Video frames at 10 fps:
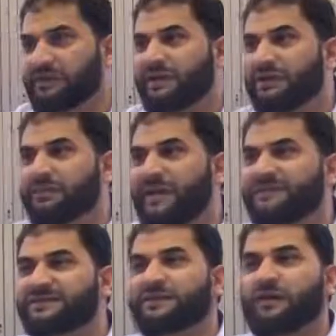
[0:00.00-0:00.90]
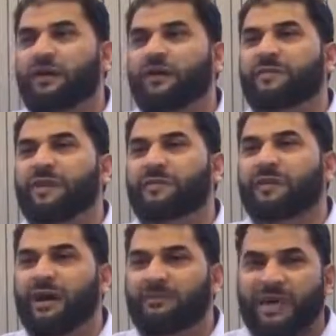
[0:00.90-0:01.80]
that the best of
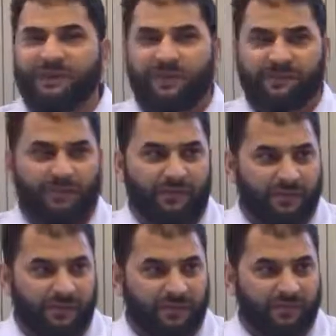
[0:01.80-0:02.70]
people are my people,